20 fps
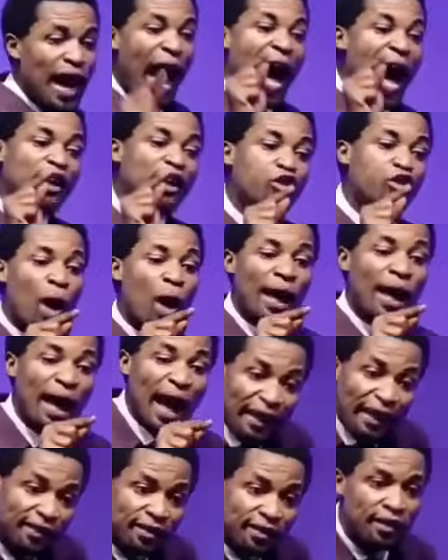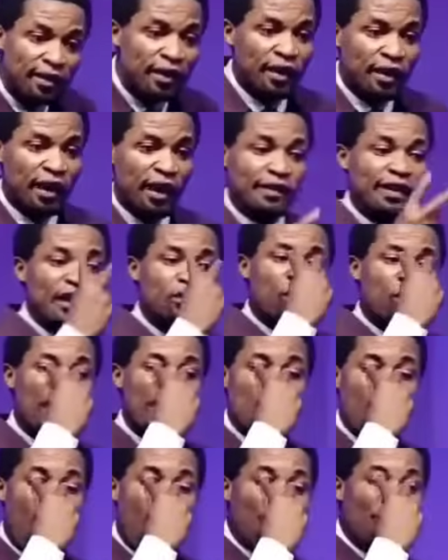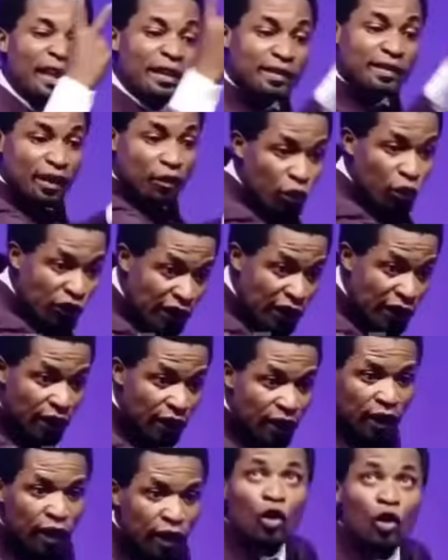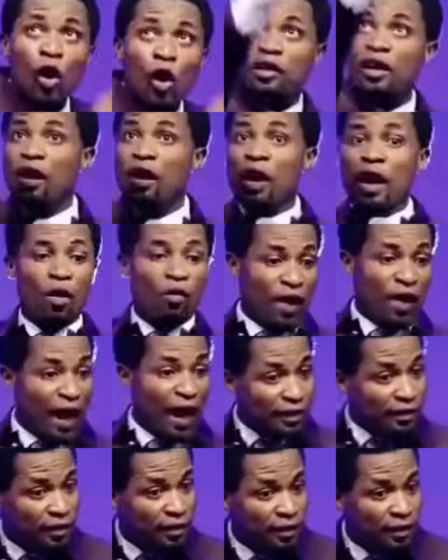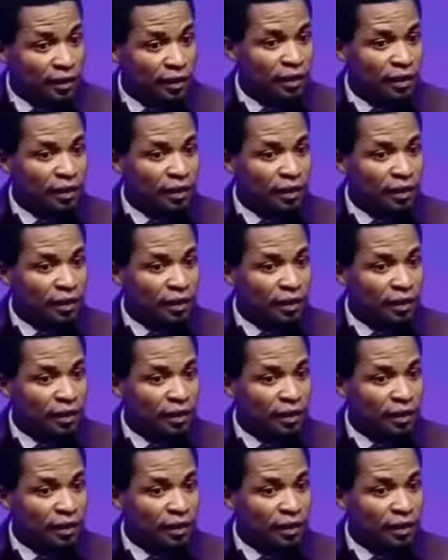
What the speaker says: the actual light is actually your ability to see, not the ray of light.